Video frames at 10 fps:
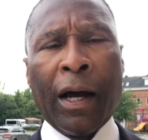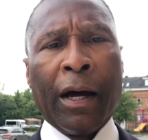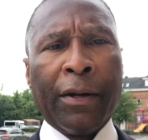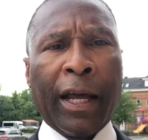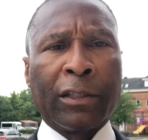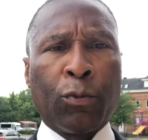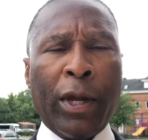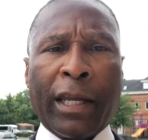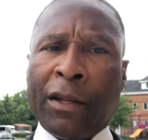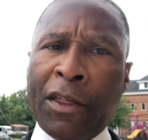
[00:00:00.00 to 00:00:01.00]
next
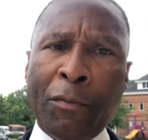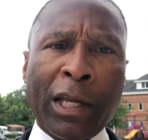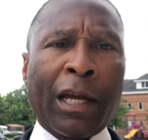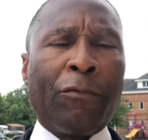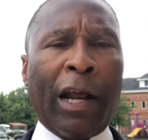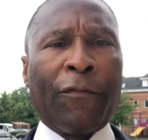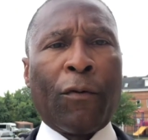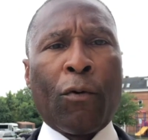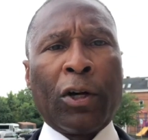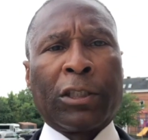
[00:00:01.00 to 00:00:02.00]
week. And then we get ready for
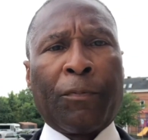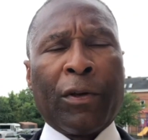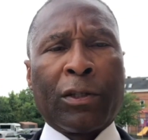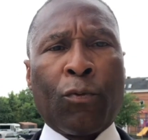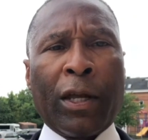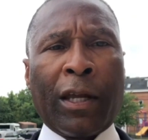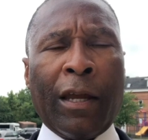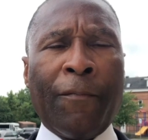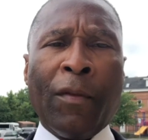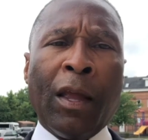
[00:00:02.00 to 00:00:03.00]
worship this
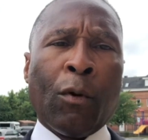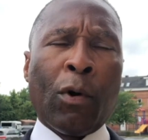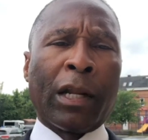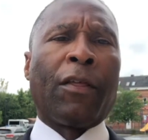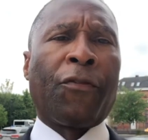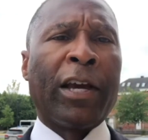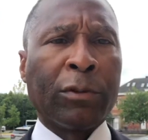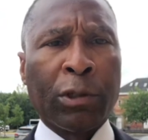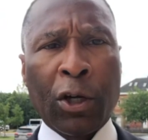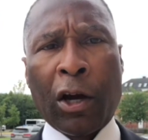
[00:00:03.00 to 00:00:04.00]
weekend. One of the things
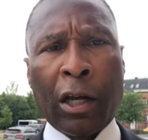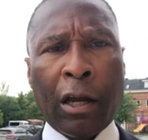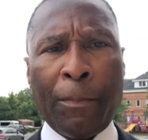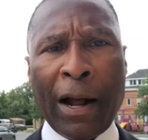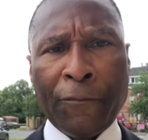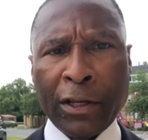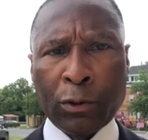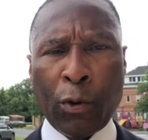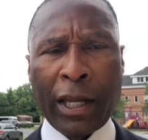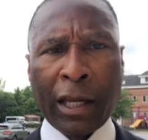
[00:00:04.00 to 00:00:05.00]
we're talking about
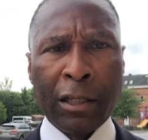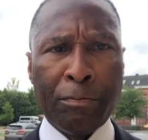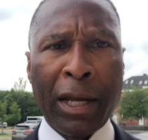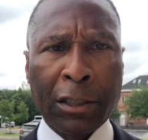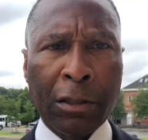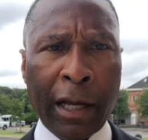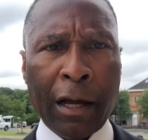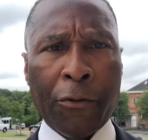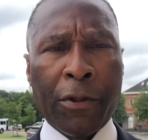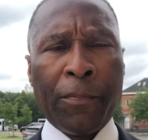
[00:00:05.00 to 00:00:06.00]
this weekend is mental
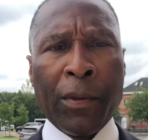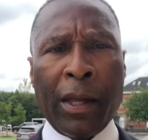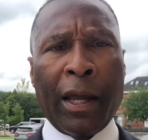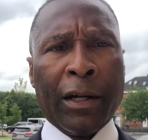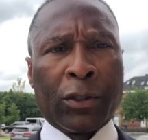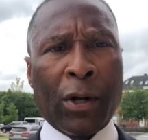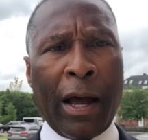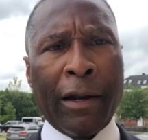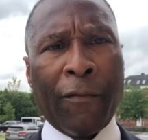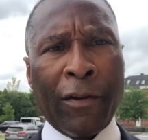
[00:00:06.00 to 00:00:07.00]
health and
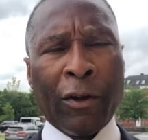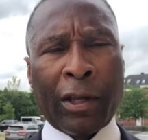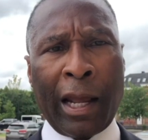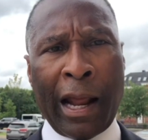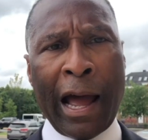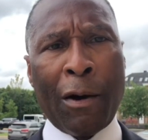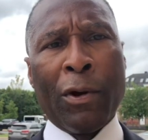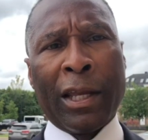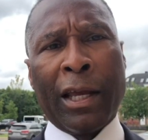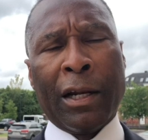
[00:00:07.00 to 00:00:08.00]
trying to look at how
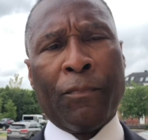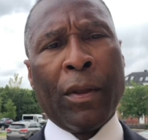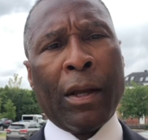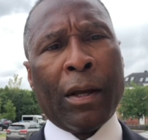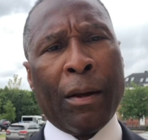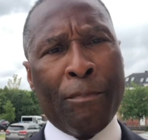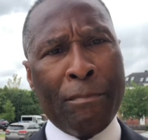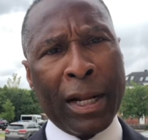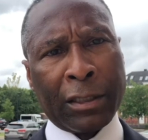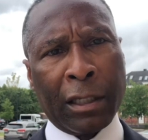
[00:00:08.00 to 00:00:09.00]
we get
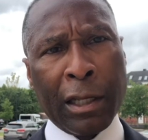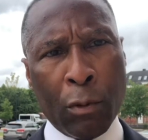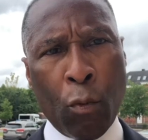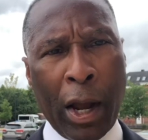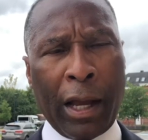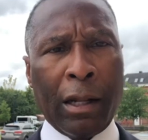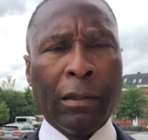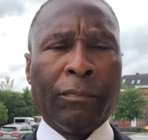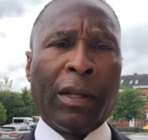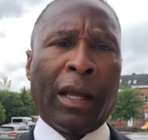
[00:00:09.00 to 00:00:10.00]
mentally well
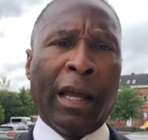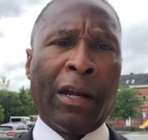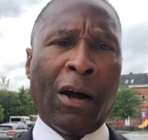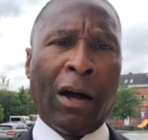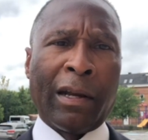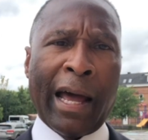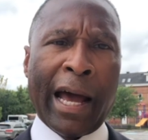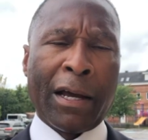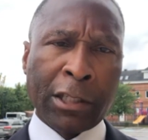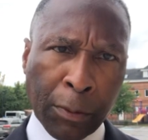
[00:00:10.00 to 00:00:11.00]
in our
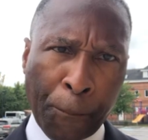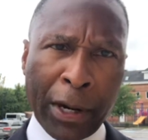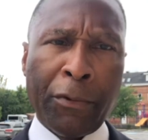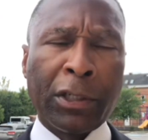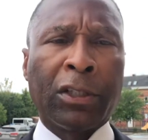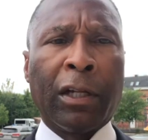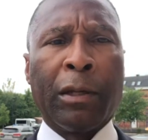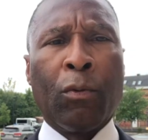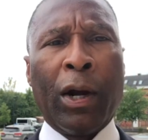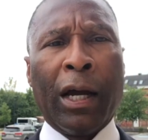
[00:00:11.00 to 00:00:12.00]
lives,
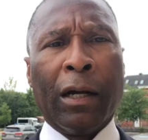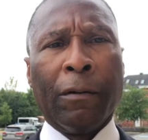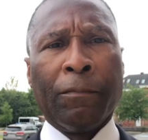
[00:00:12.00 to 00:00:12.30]
spiritually well.